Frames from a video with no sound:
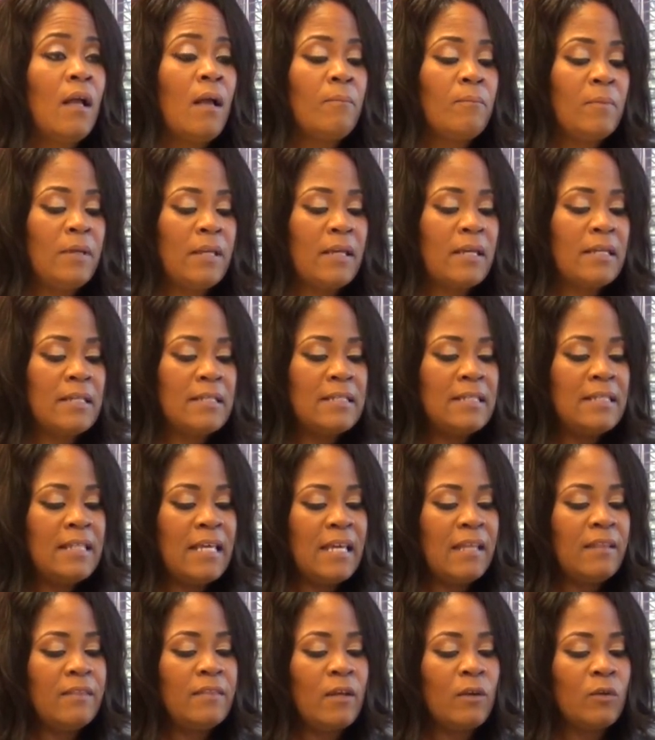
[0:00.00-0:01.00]
because
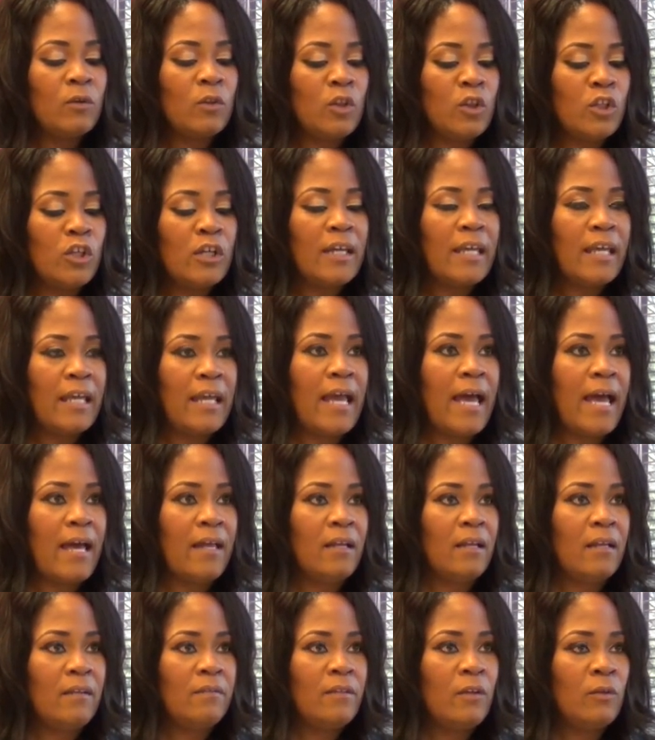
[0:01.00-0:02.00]
then they're looking at
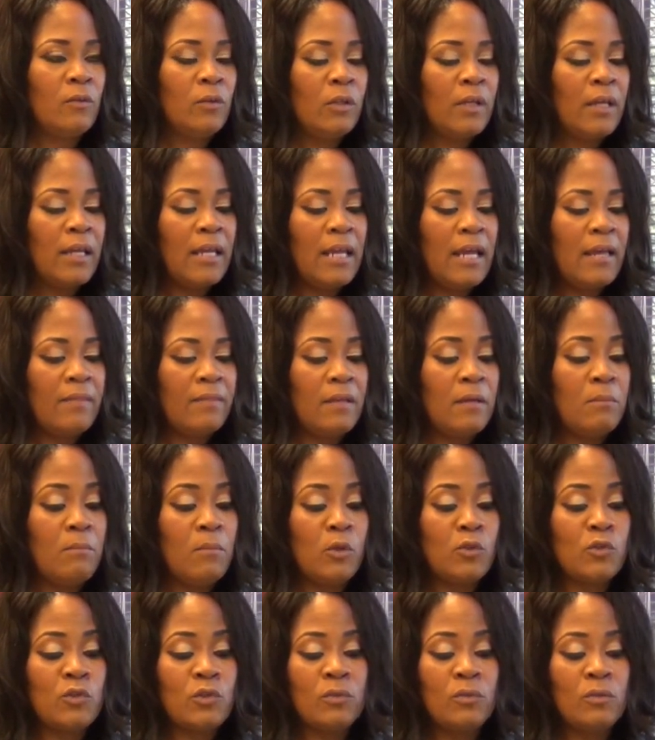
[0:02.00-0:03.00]
it. They're looking at the
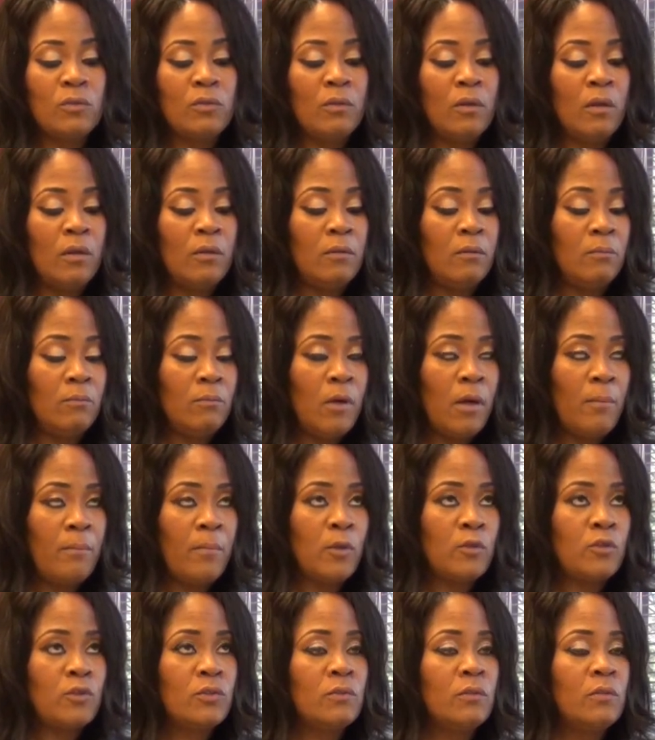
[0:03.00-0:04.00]
emotional,
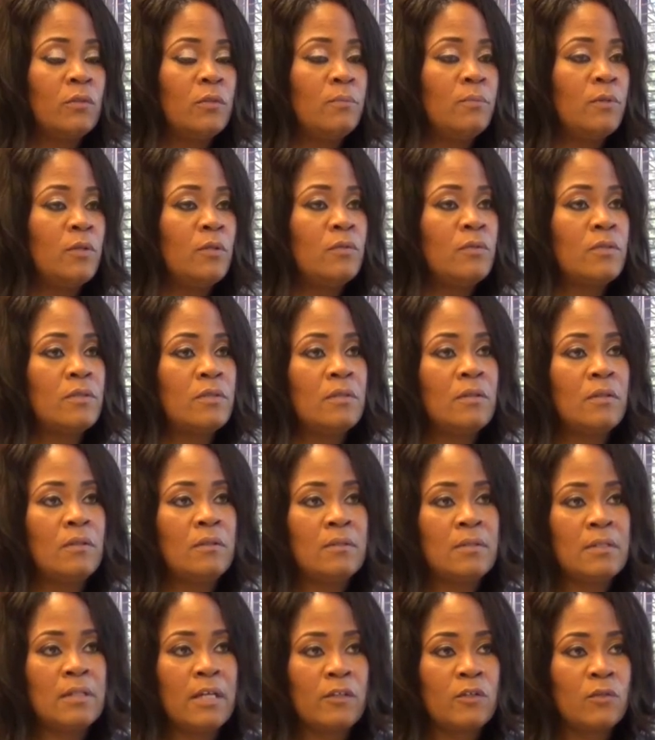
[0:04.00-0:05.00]
emotional abuse, the
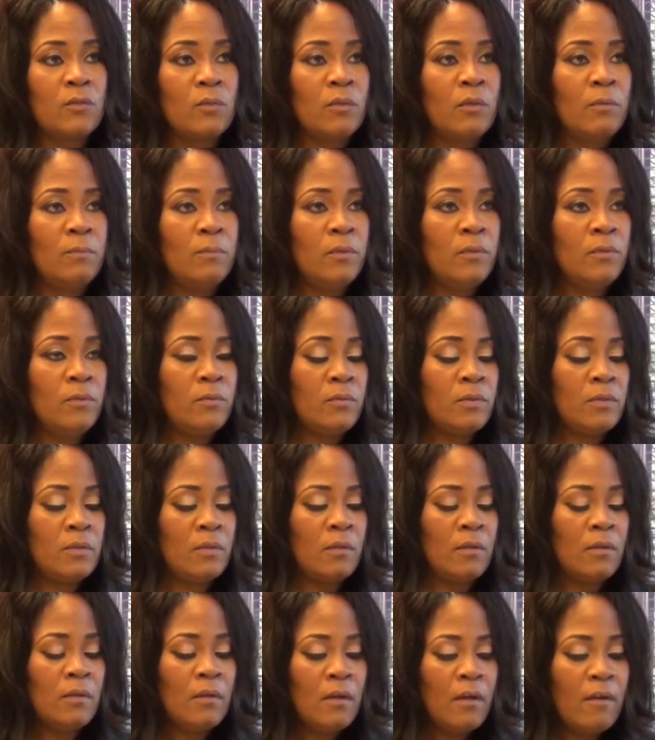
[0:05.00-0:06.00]
sexual abuse,
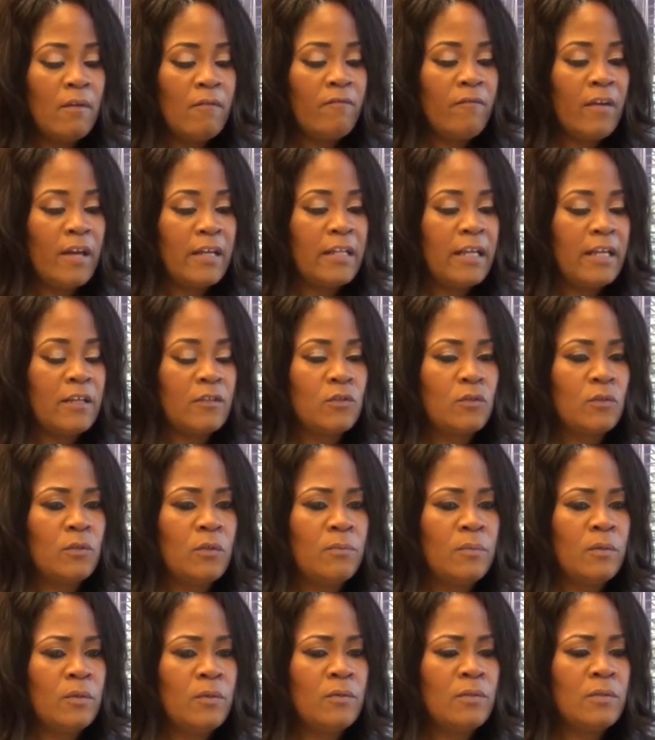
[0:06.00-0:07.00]
the financial
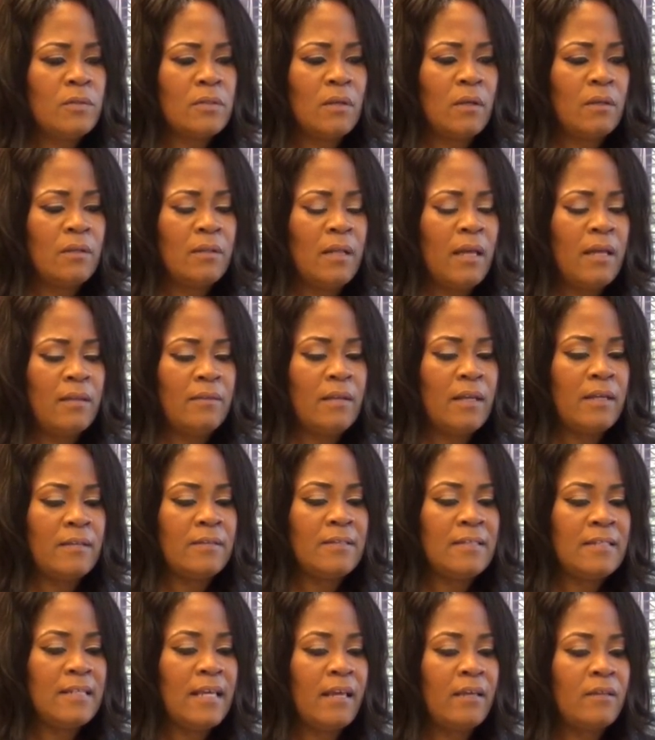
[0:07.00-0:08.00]
abuse, and, and, and
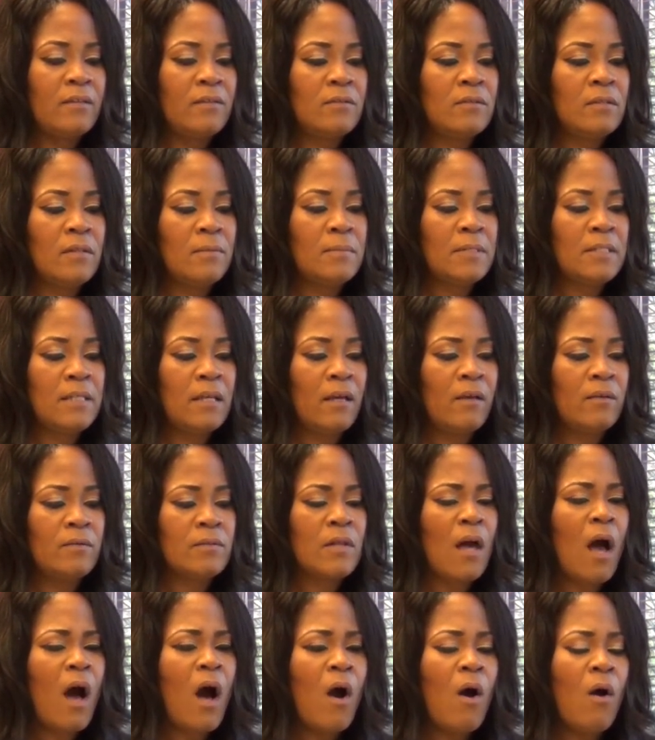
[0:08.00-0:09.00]
saying to
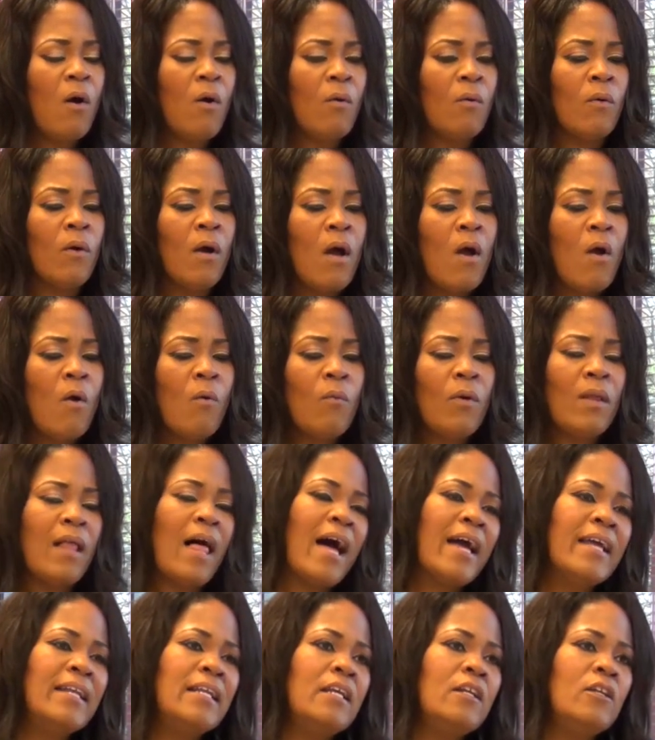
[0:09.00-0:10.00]
themselves, oh, well,
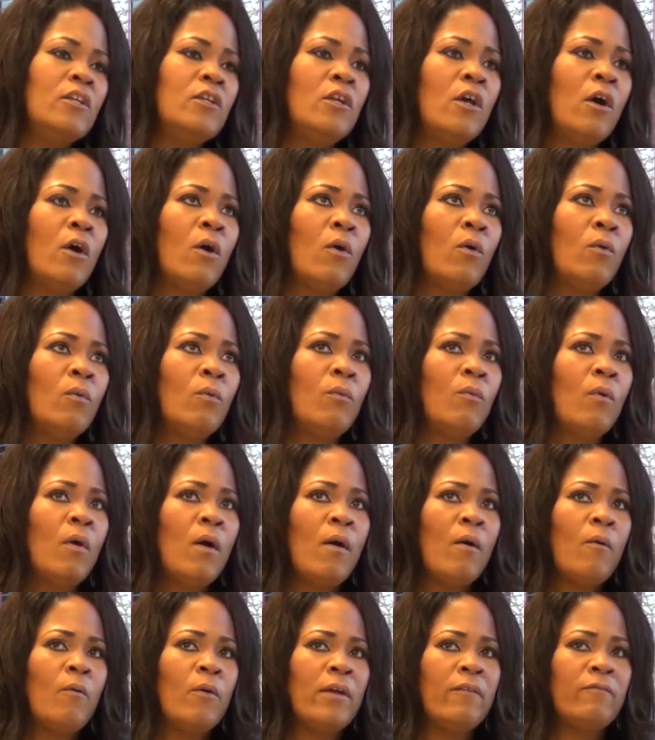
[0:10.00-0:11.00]
I didn't know
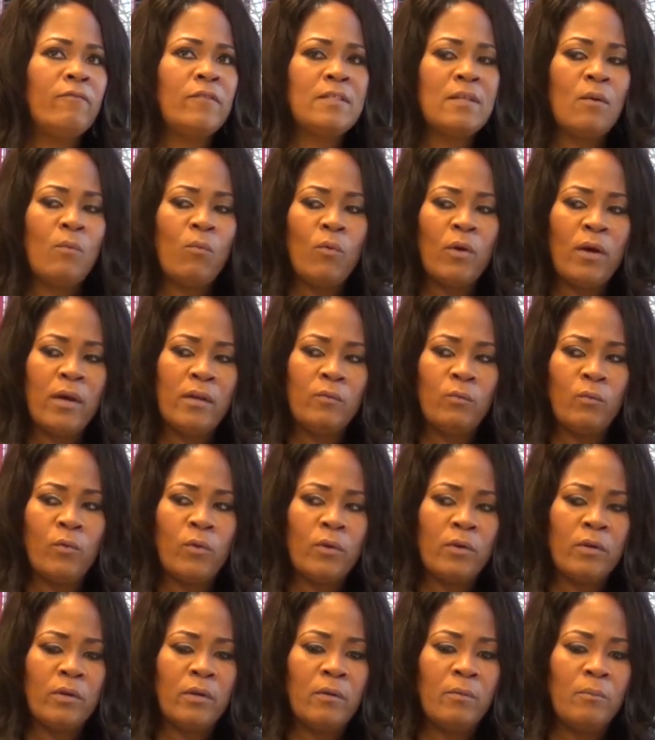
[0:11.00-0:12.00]
if someone
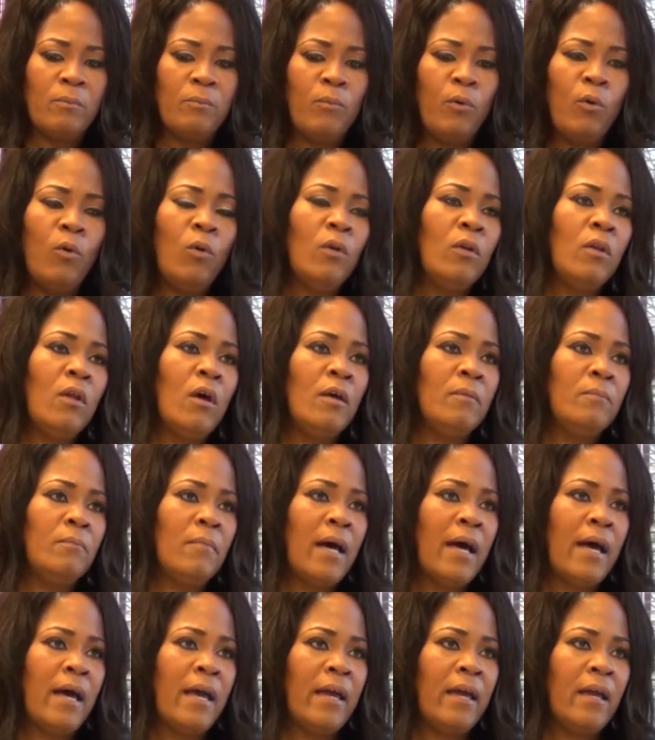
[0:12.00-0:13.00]
were to pull on
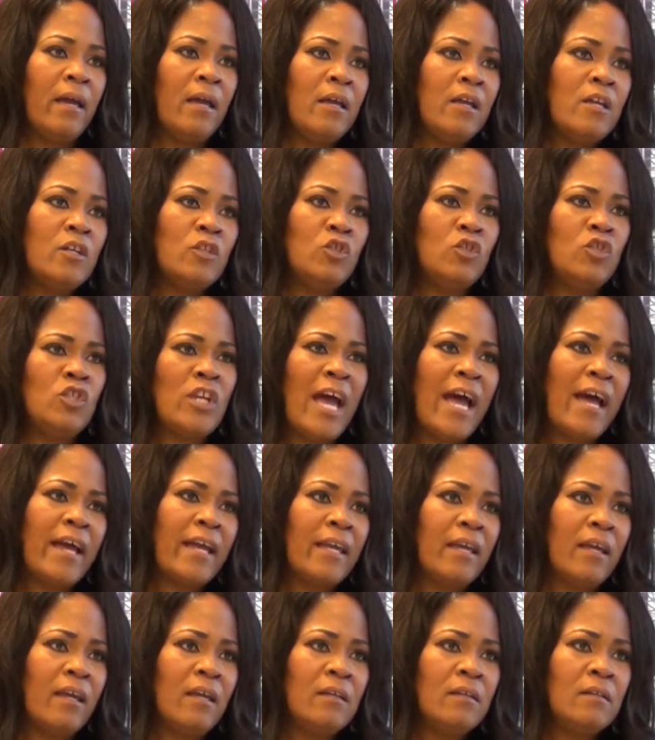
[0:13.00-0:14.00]
my
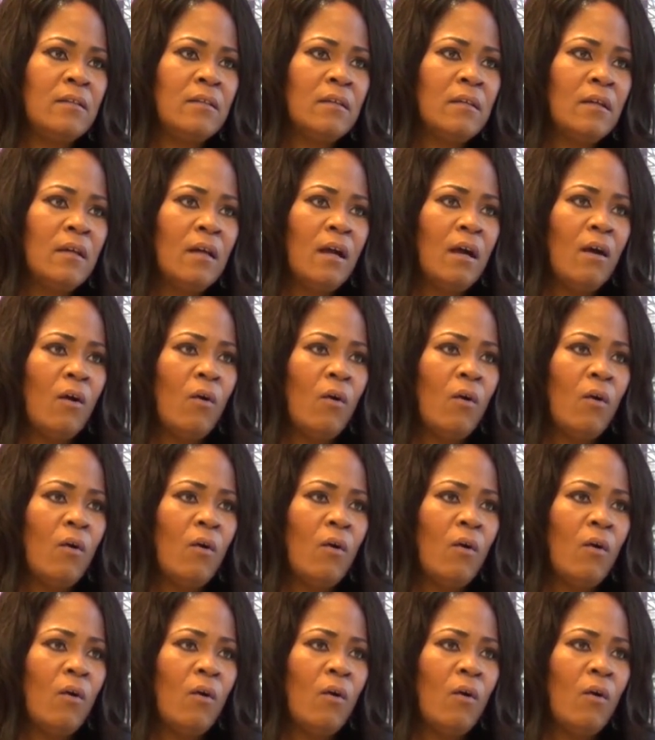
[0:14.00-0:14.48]
jacket mm-hmm.